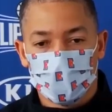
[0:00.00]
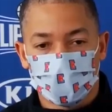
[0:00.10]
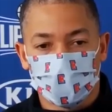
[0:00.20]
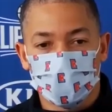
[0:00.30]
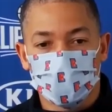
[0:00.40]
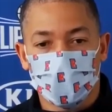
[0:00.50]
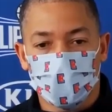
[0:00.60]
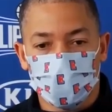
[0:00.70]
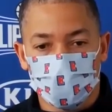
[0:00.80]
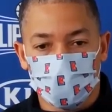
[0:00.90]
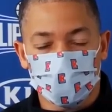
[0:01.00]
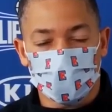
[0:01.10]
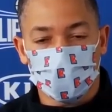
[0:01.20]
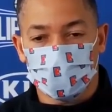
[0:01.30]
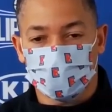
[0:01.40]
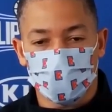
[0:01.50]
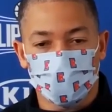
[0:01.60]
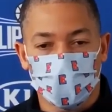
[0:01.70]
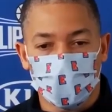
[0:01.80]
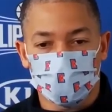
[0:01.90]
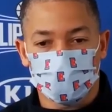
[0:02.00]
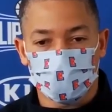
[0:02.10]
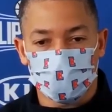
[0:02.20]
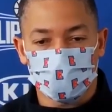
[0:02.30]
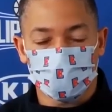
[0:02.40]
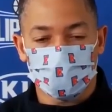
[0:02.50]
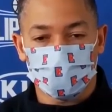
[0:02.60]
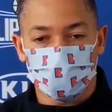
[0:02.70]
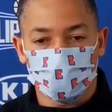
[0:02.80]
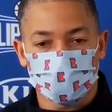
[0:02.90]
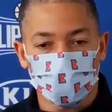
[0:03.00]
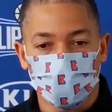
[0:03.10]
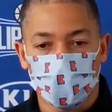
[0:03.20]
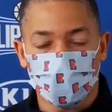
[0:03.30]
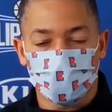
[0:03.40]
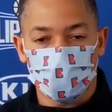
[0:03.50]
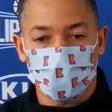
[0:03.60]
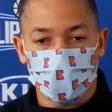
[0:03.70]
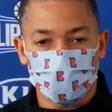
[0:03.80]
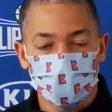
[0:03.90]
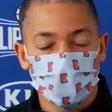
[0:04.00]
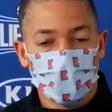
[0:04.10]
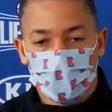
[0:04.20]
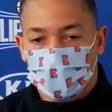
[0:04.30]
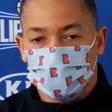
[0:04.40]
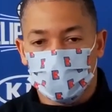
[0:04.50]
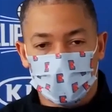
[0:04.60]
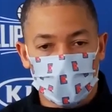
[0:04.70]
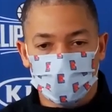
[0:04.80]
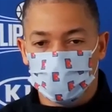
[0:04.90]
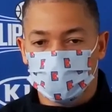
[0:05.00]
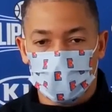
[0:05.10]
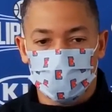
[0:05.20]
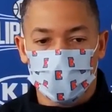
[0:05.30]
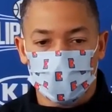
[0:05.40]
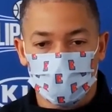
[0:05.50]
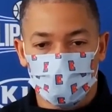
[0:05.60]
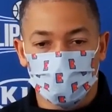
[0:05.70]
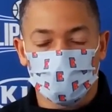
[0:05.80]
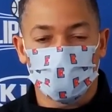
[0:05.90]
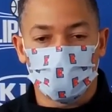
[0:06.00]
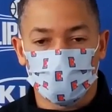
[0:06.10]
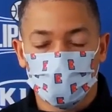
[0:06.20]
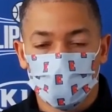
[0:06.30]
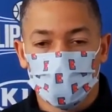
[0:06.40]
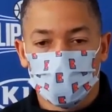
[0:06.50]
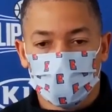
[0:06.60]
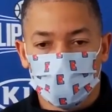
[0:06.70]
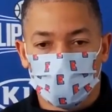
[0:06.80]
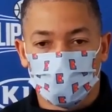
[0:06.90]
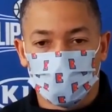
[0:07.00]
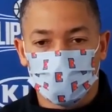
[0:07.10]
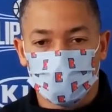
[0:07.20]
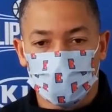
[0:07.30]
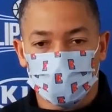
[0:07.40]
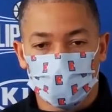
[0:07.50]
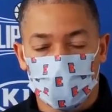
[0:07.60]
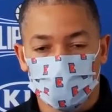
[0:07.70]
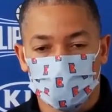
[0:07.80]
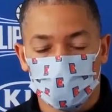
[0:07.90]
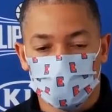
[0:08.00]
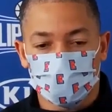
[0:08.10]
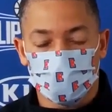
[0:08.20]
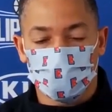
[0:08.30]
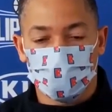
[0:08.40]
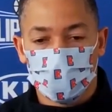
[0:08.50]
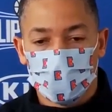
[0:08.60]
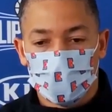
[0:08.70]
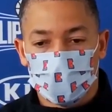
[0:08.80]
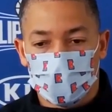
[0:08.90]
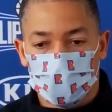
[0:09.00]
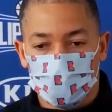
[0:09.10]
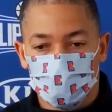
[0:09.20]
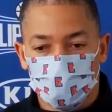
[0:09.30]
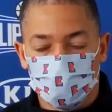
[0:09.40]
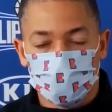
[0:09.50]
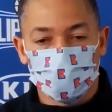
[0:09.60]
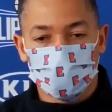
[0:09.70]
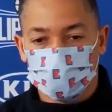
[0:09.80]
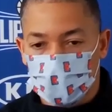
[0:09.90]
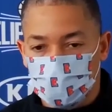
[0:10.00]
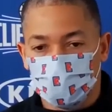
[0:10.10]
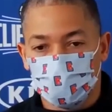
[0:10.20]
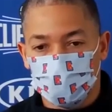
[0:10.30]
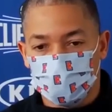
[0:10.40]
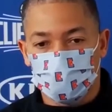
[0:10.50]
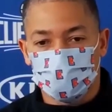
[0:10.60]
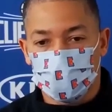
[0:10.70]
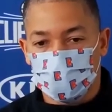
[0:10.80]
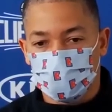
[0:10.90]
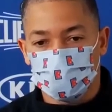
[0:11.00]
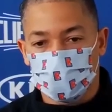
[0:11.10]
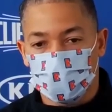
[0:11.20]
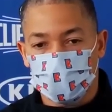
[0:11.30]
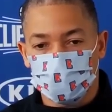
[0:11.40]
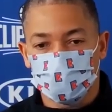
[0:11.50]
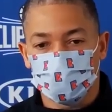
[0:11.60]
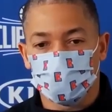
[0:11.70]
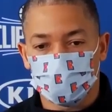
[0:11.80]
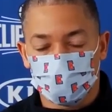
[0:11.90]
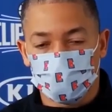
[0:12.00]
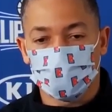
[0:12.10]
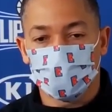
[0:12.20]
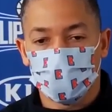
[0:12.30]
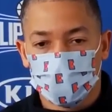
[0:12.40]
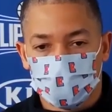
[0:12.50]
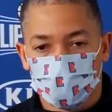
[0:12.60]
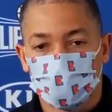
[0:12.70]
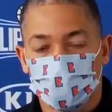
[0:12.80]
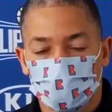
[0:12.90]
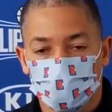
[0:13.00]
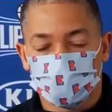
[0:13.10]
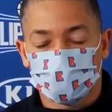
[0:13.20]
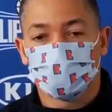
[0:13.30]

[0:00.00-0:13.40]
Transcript: Getting downhill, I think he got 7 or 8 assists, you know, 7 or 8 rebounds. And then Conley's shot making early on, you know, really changed the game for them. So we did a good job on pretty much everybody else, but Conley was the one that really, really hurt us.